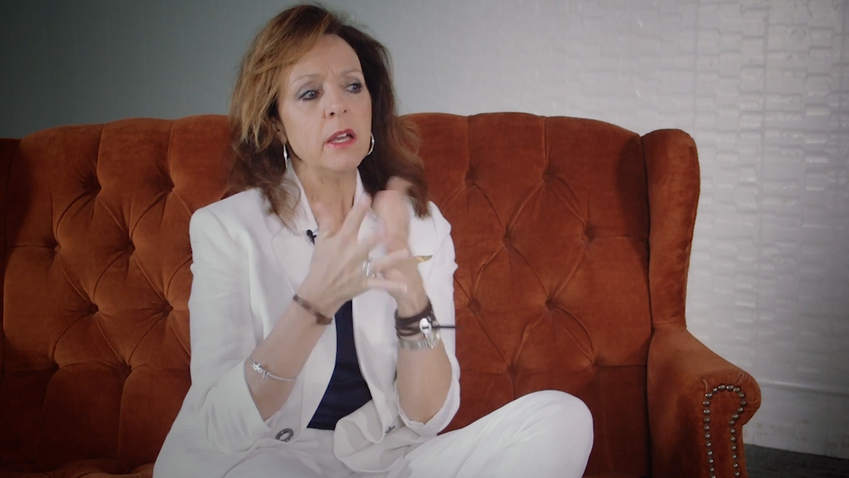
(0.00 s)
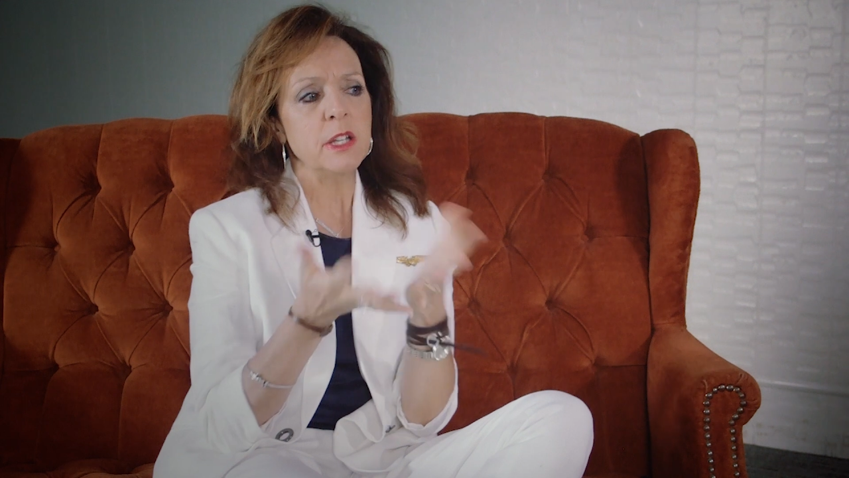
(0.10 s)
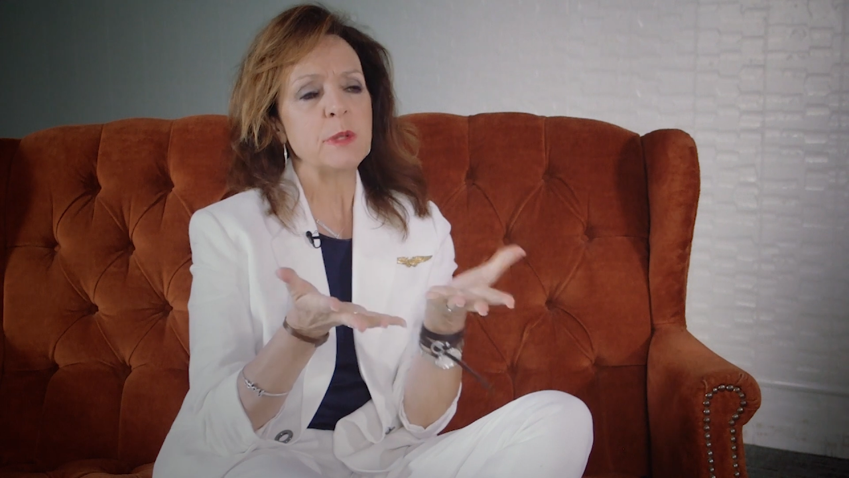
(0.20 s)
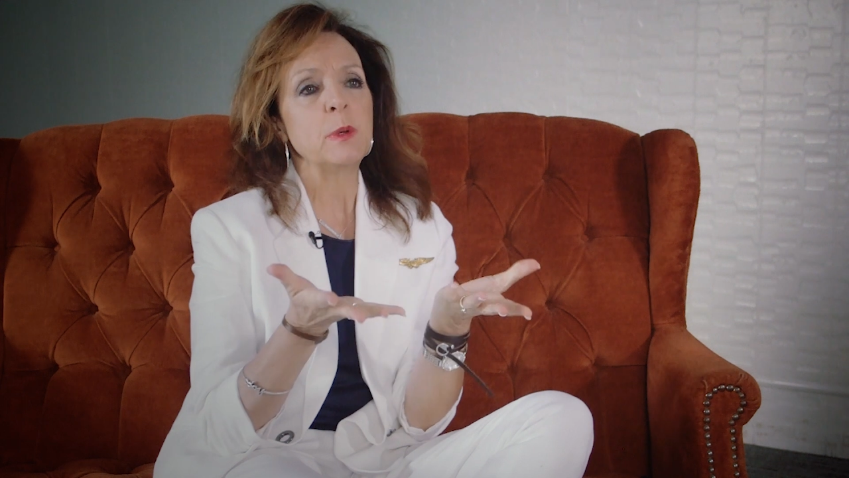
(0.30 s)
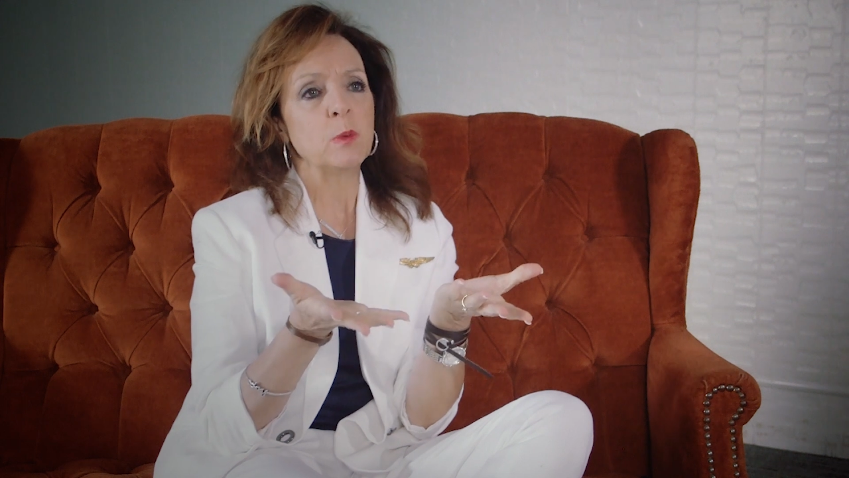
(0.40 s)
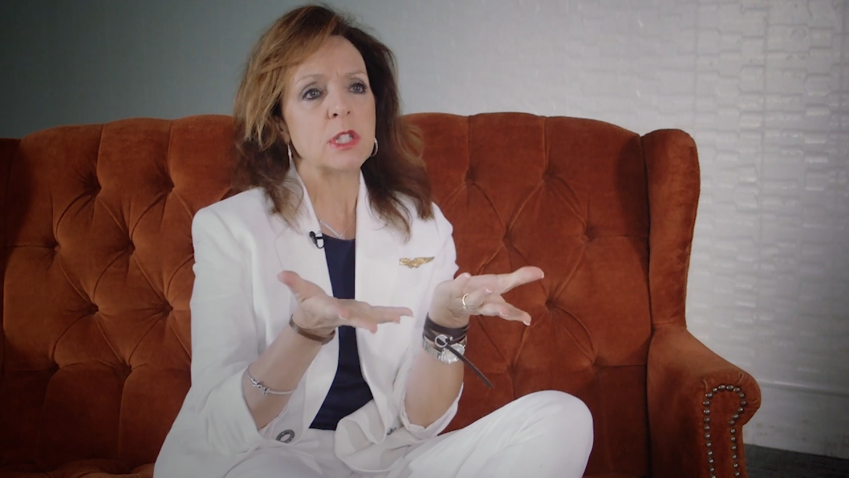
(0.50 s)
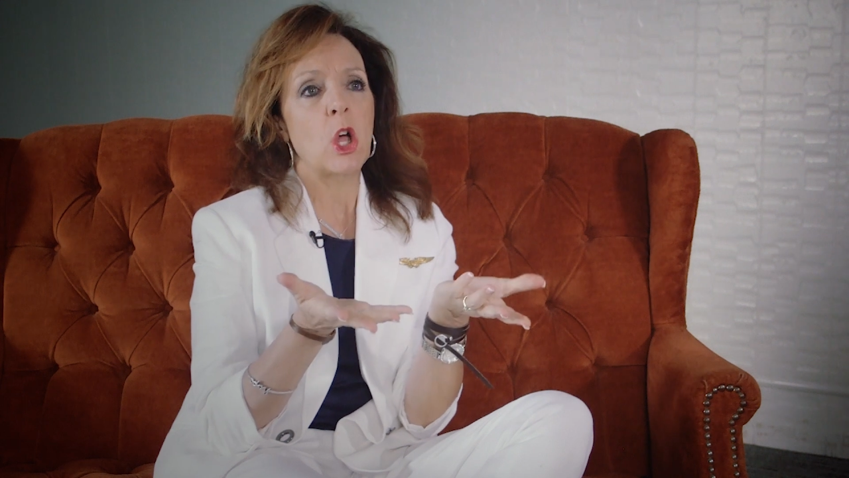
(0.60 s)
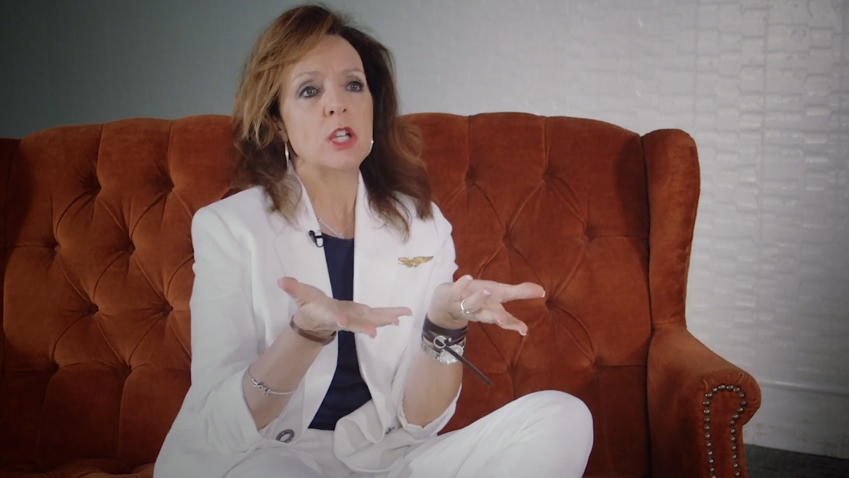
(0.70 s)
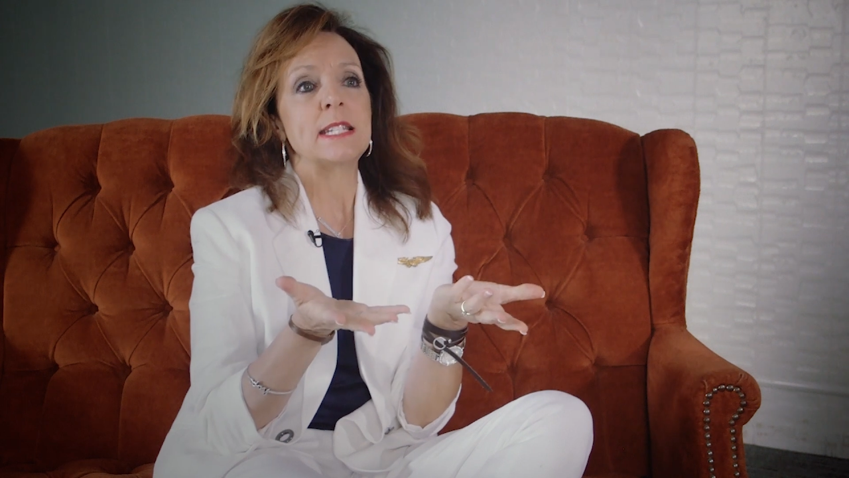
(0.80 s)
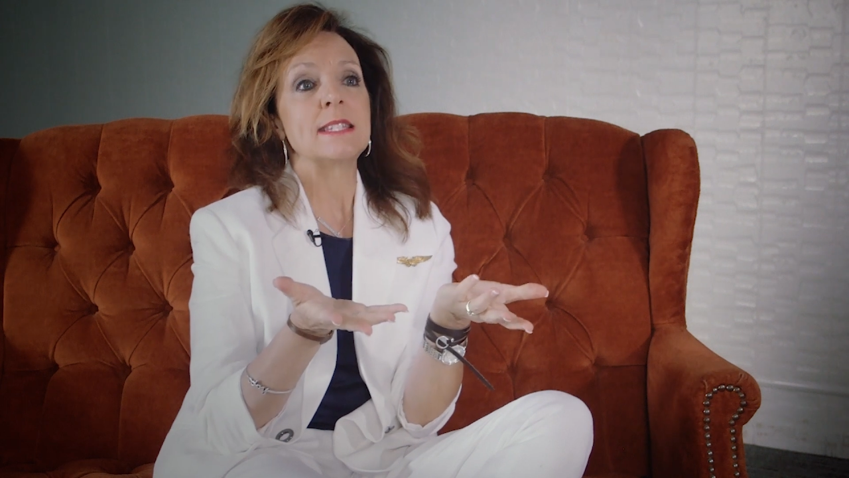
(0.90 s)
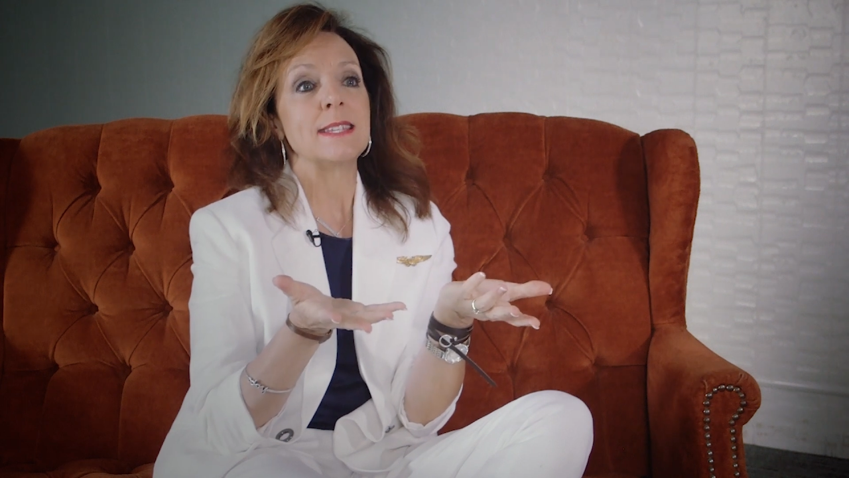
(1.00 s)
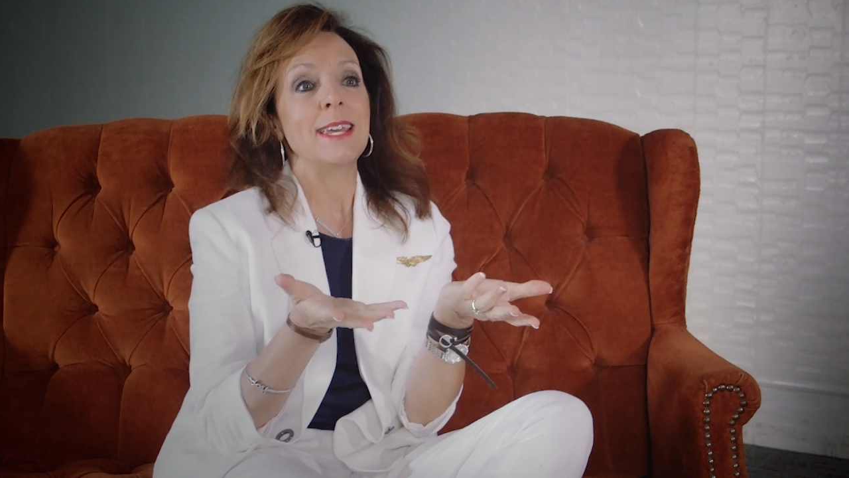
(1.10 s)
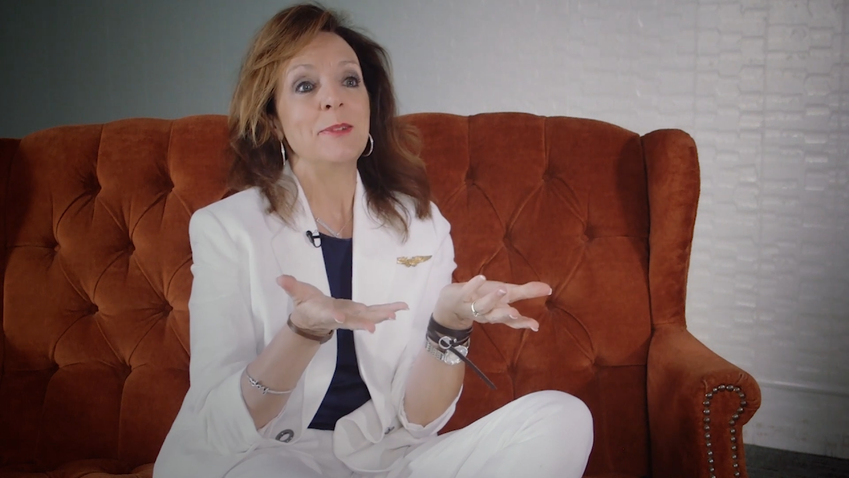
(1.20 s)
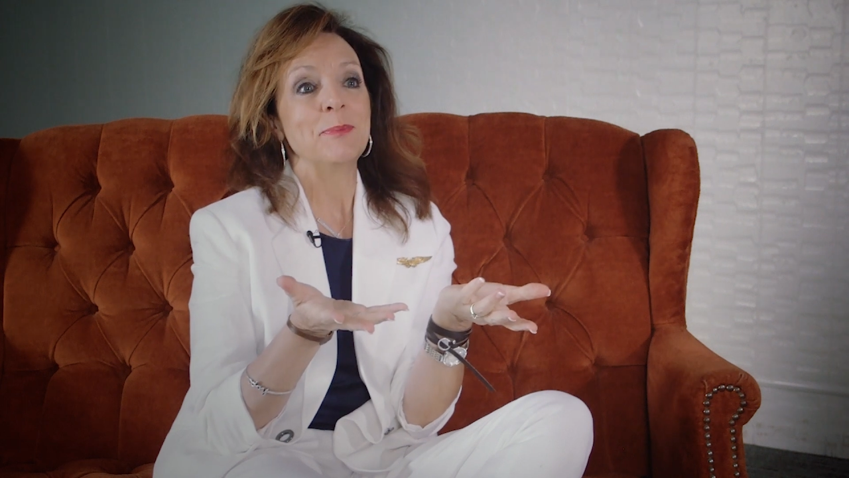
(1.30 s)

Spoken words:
husband was lost at sea.